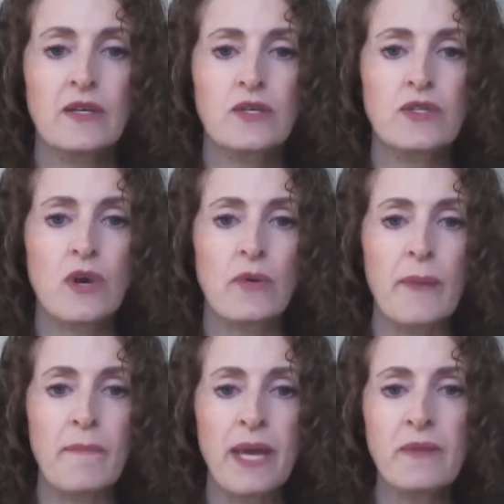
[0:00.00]
So
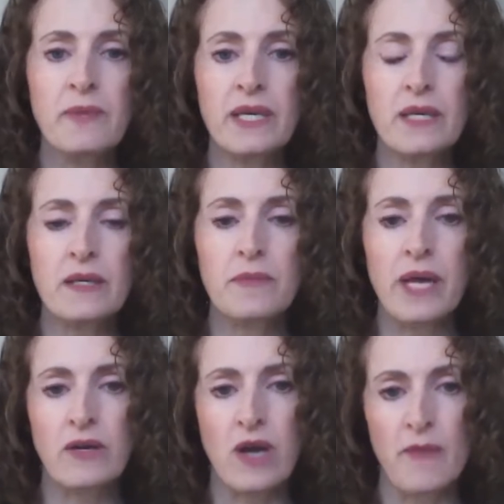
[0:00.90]
it may be
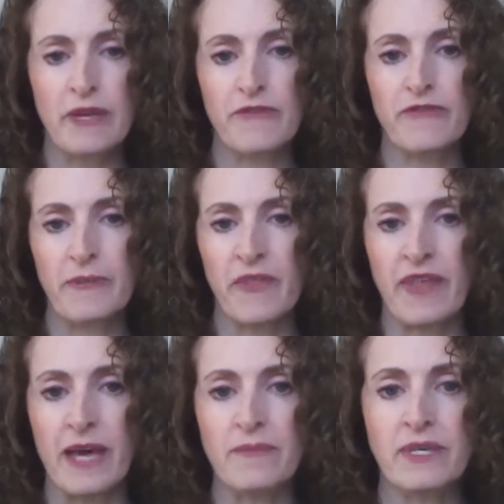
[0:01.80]
better coming from
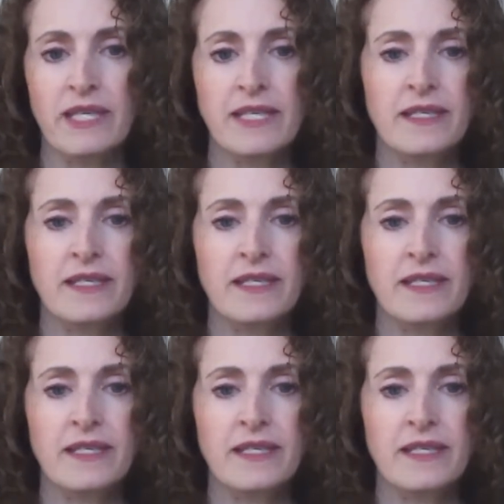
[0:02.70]
them.